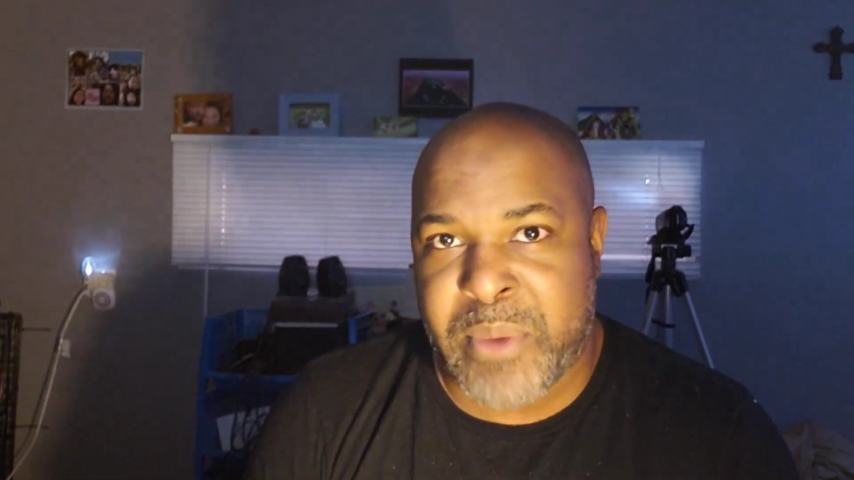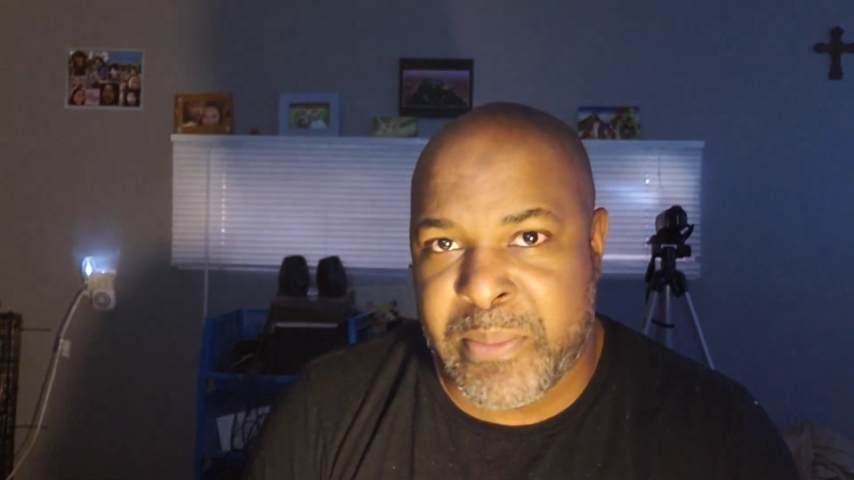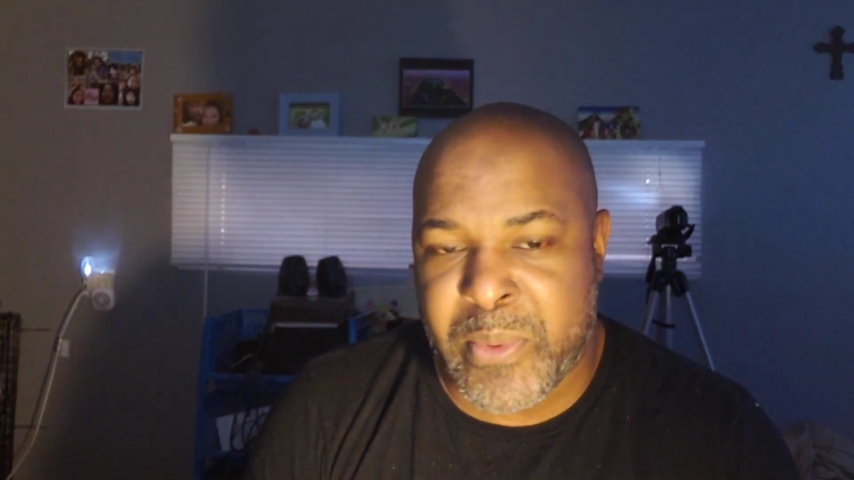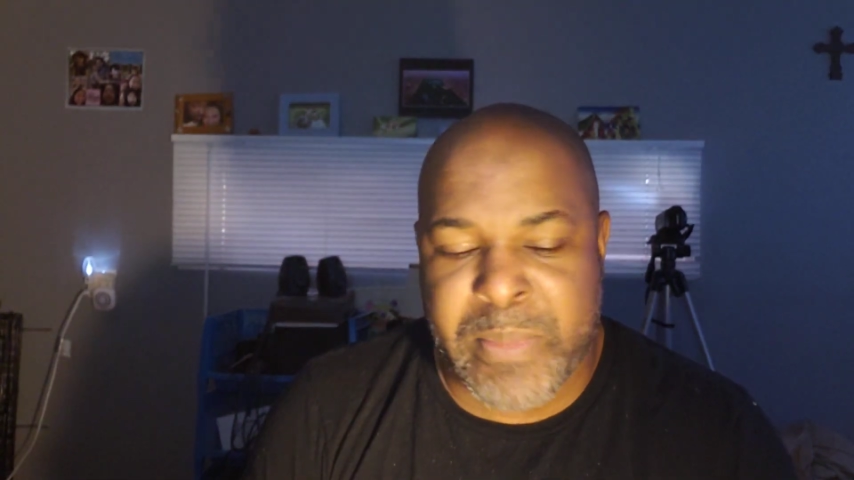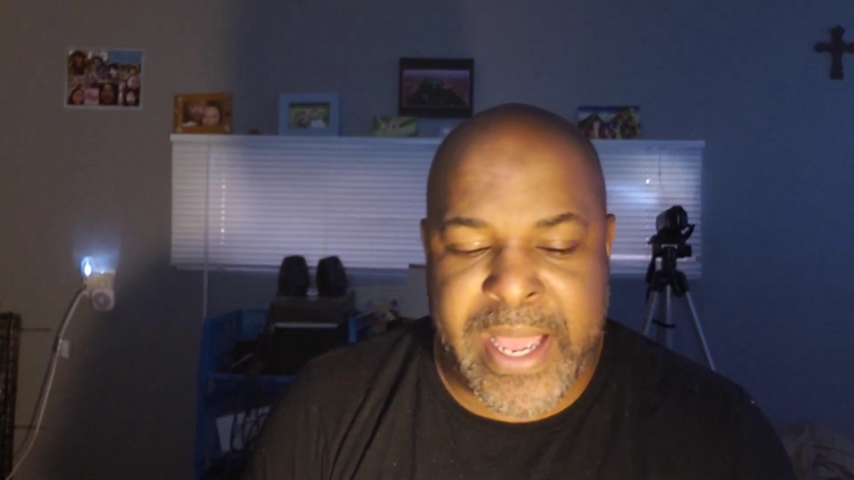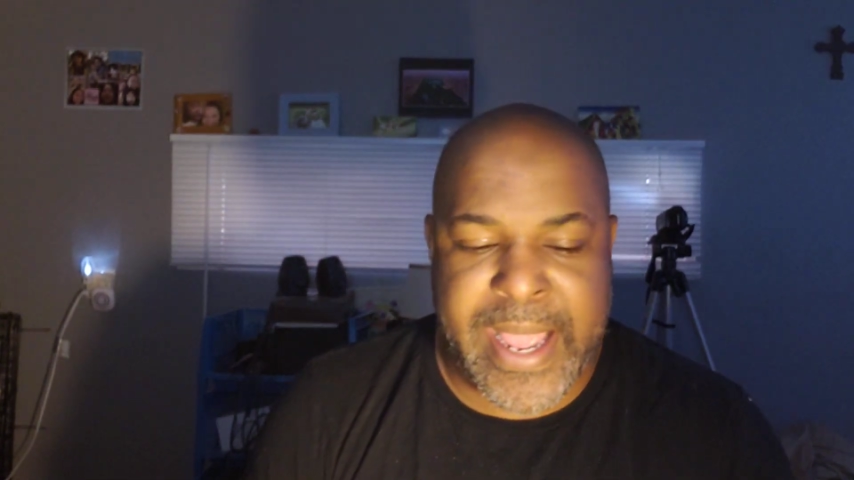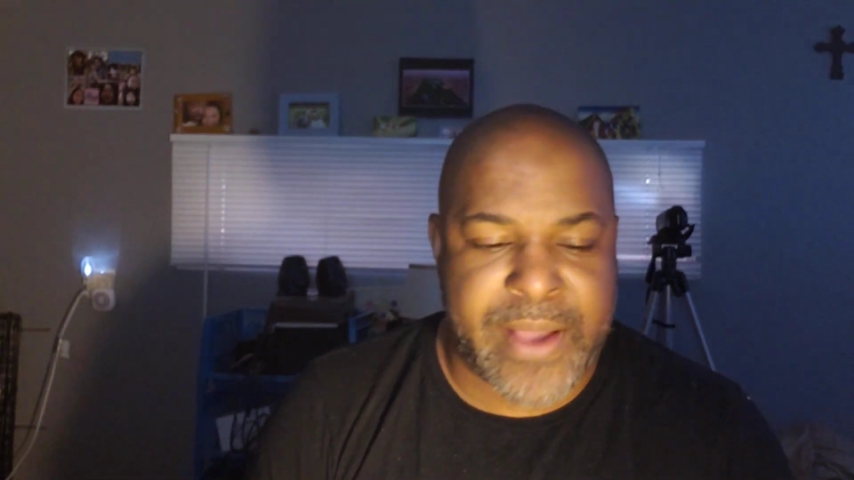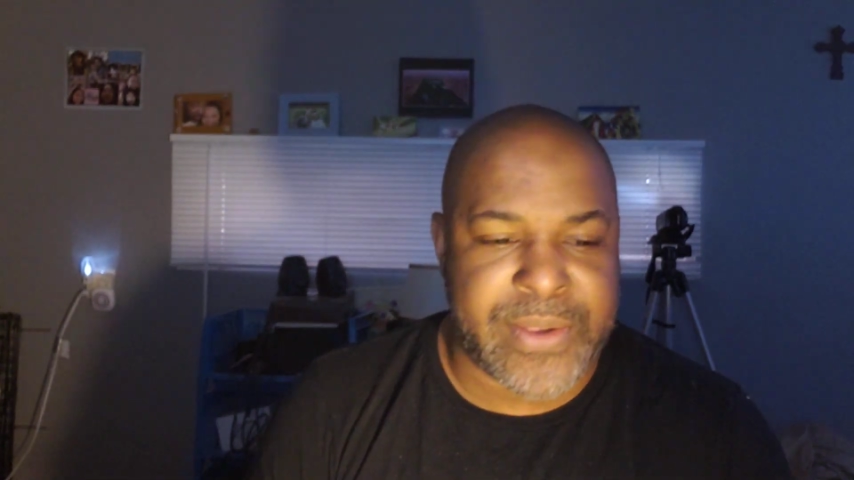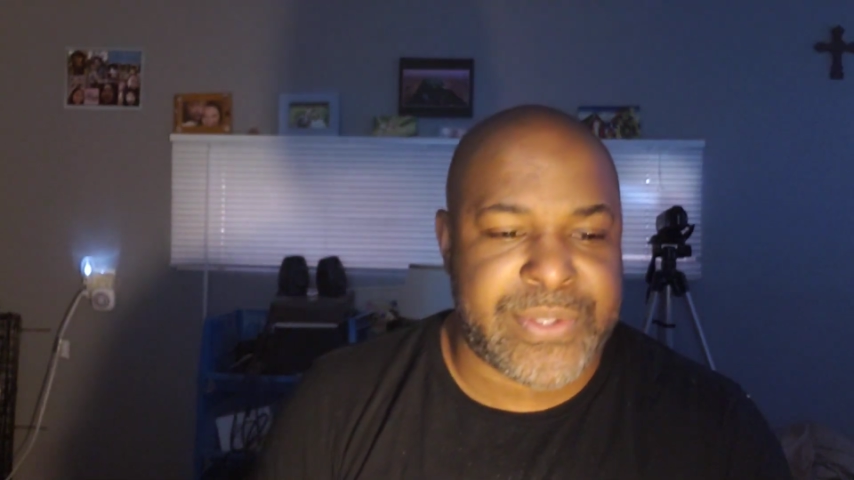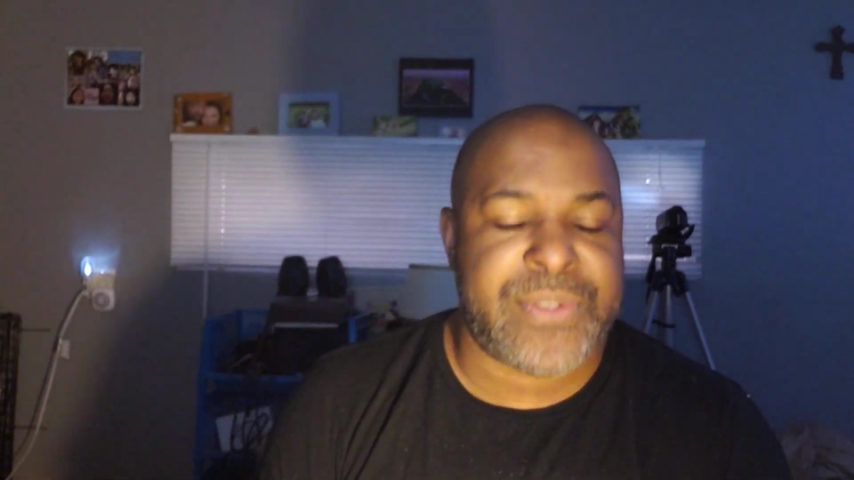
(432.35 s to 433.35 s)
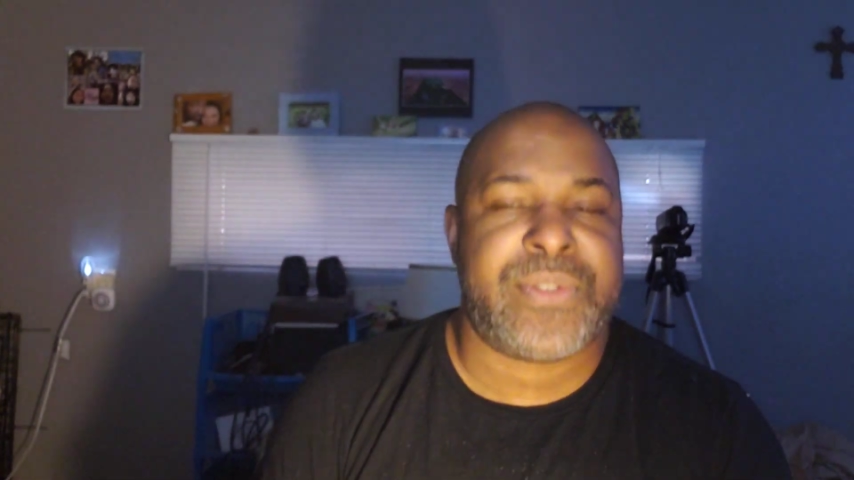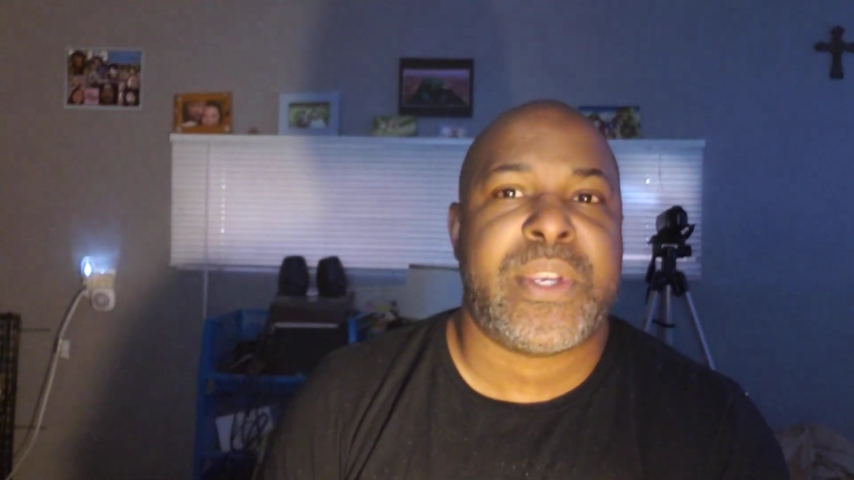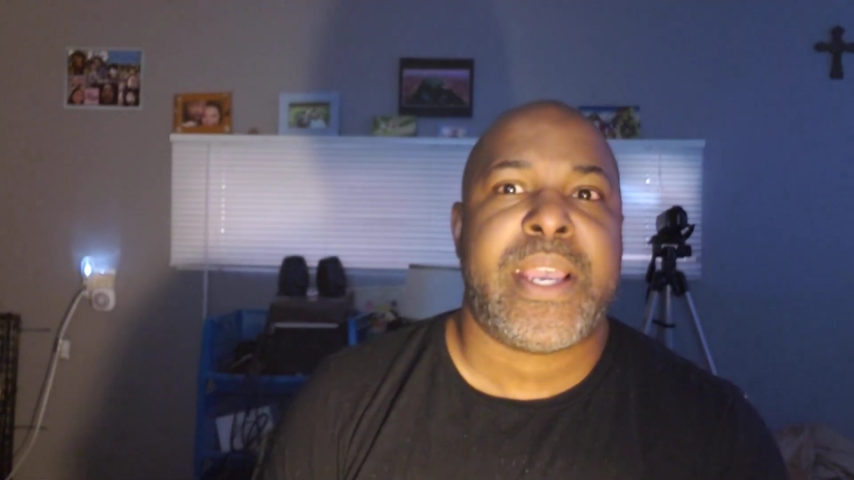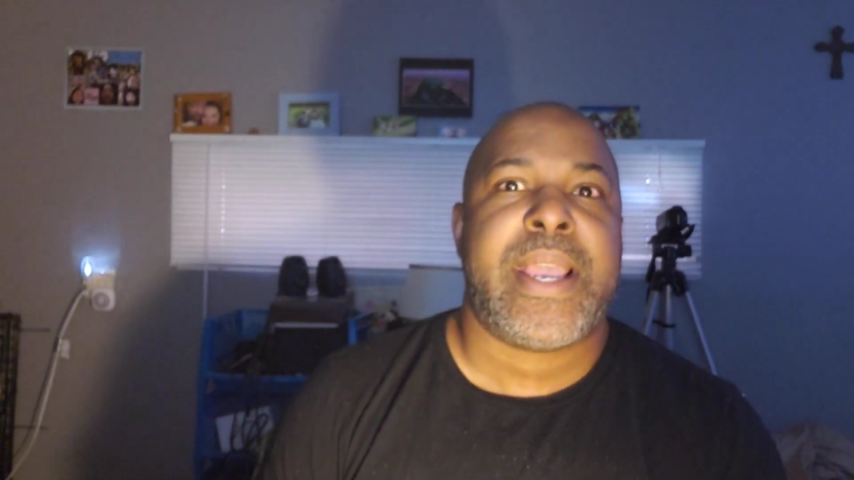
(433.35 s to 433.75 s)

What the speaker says: People buy houses